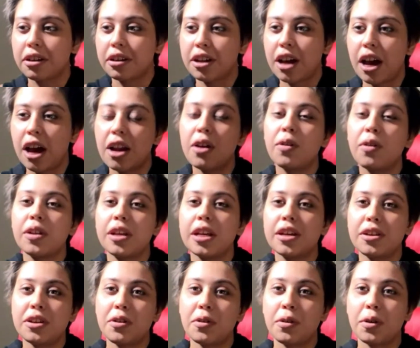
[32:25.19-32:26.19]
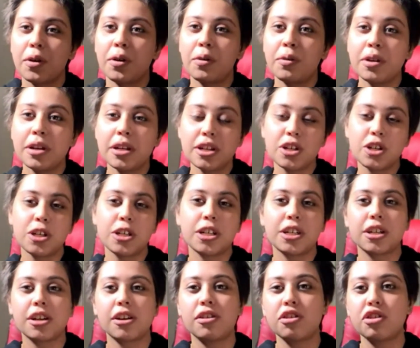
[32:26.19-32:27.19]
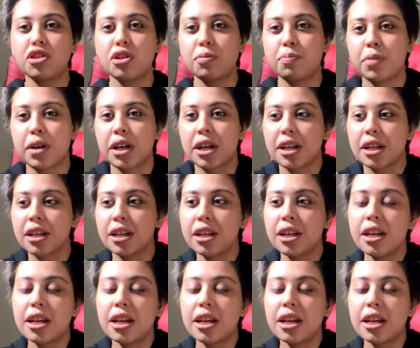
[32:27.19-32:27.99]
and not only your own Indigenous culture, but